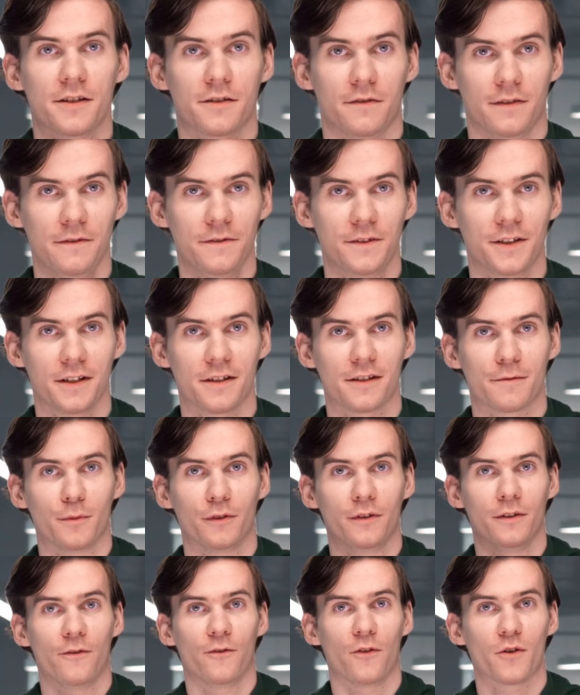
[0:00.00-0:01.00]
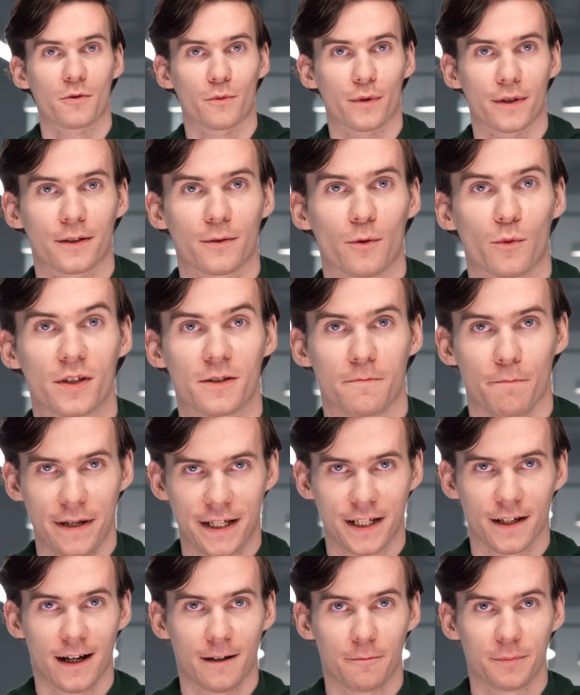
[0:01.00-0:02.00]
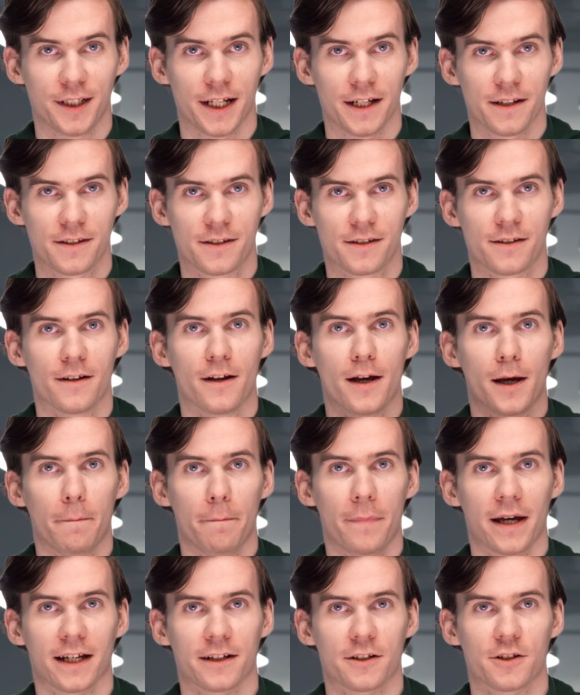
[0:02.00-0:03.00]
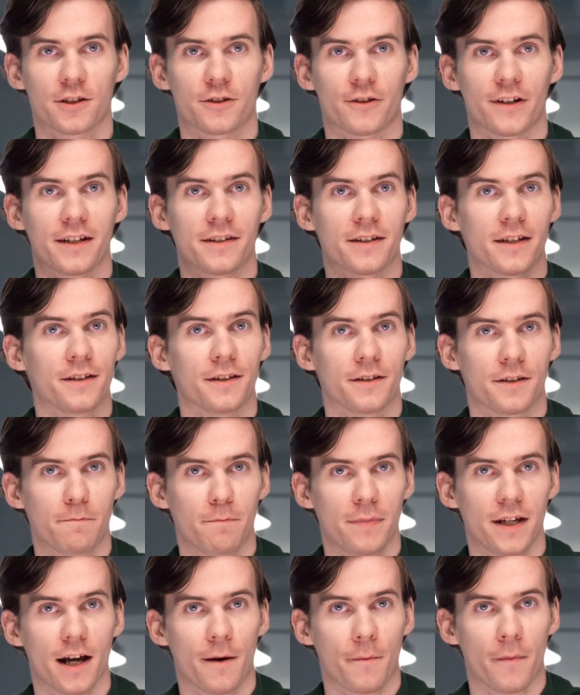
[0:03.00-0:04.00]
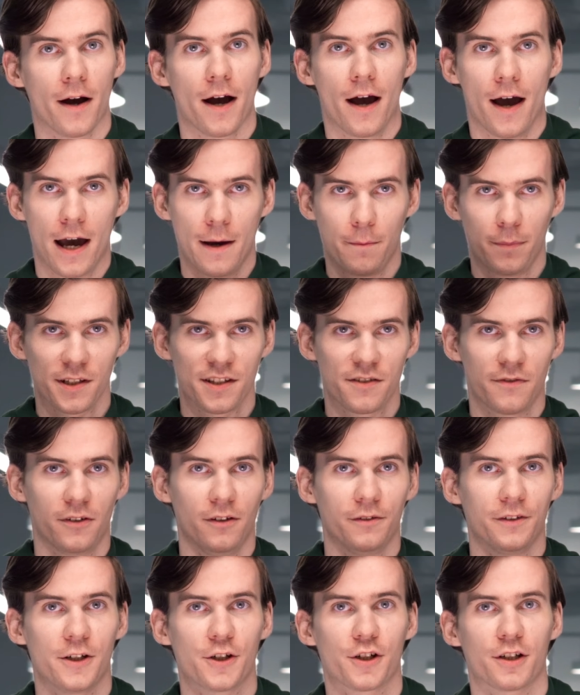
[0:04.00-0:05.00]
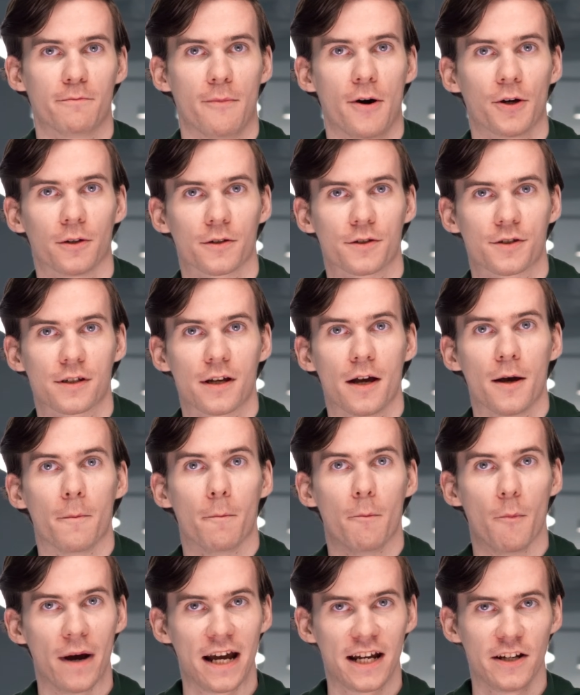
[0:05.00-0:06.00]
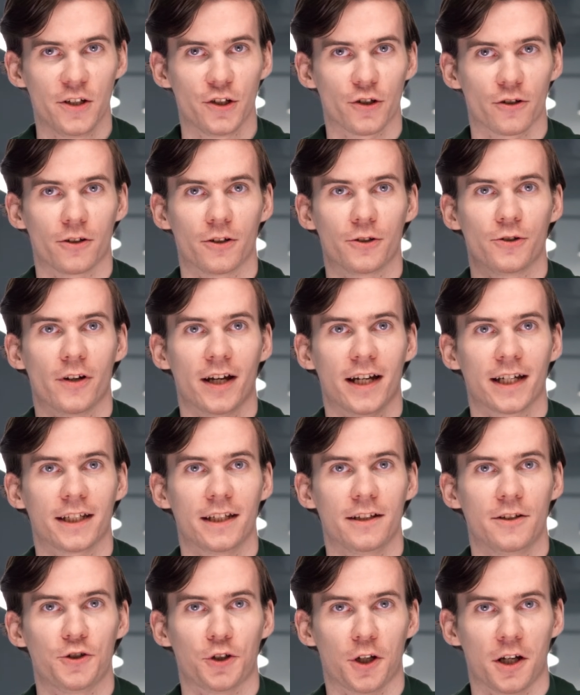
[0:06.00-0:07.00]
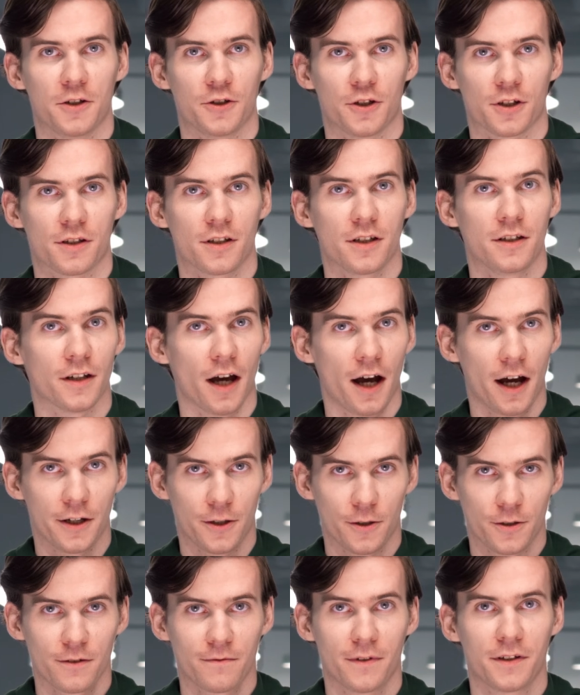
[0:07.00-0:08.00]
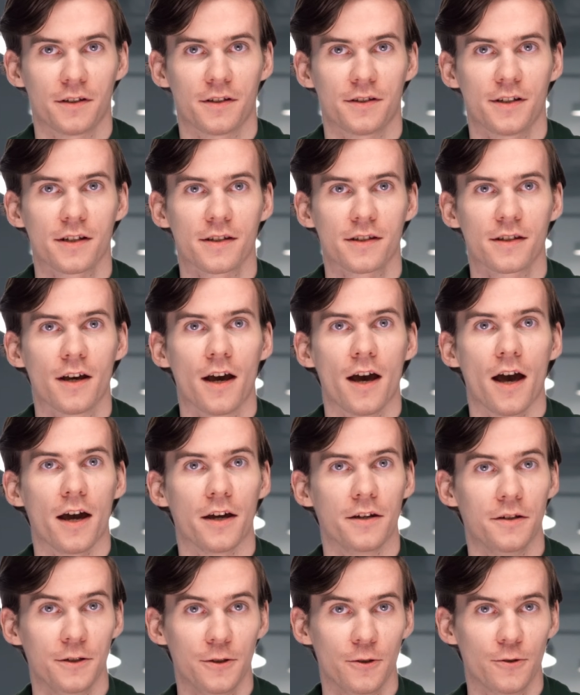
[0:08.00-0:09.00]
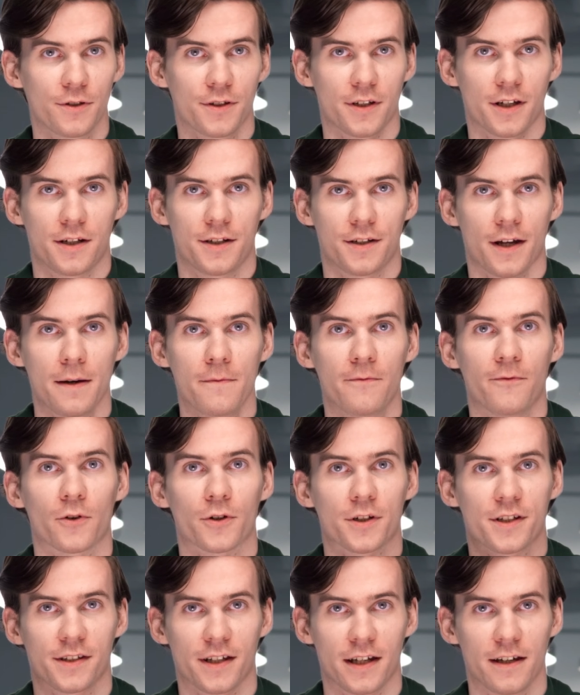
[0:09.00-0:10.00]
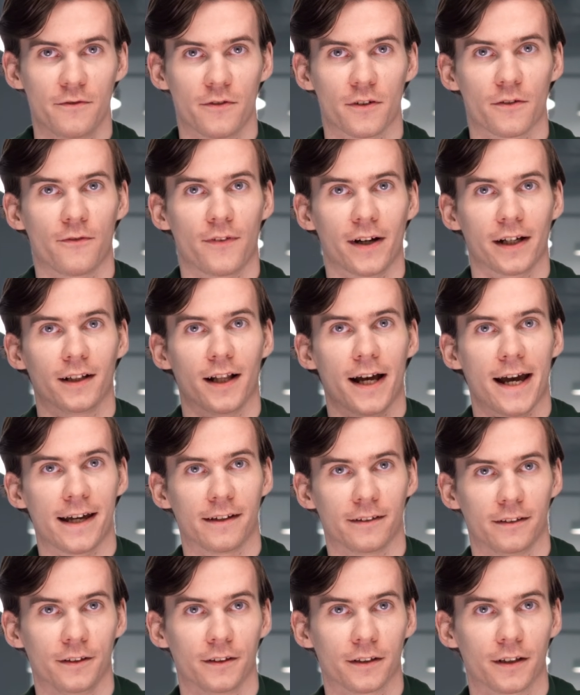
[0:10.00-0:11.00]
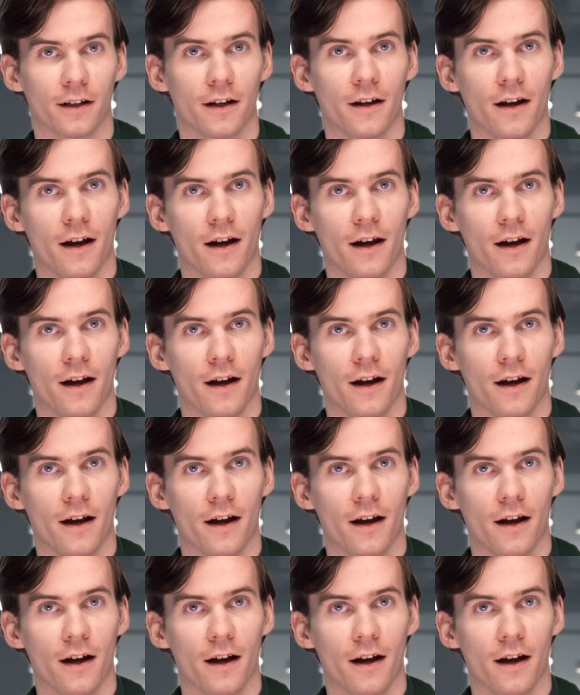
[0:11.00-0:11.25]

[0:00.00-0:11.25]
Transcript: Swift is moving forward with big updates, package traits in SPM, Apple's foundation models, major UIKit changes in iOS 26, and new stat type for safer file handling.